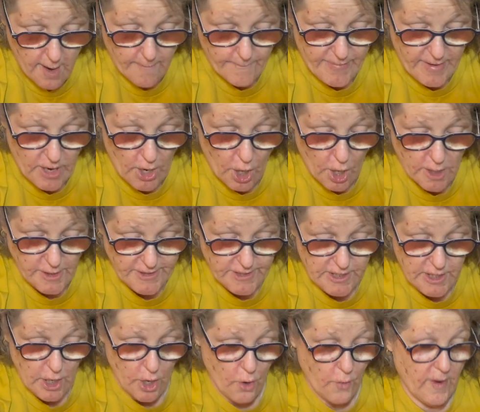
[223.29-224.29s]
but
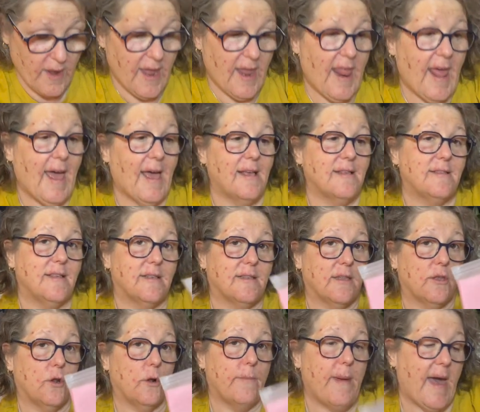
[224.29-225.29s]
also it has this
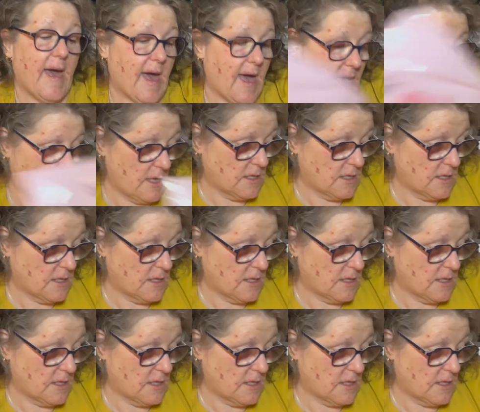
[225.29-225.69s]
little bag,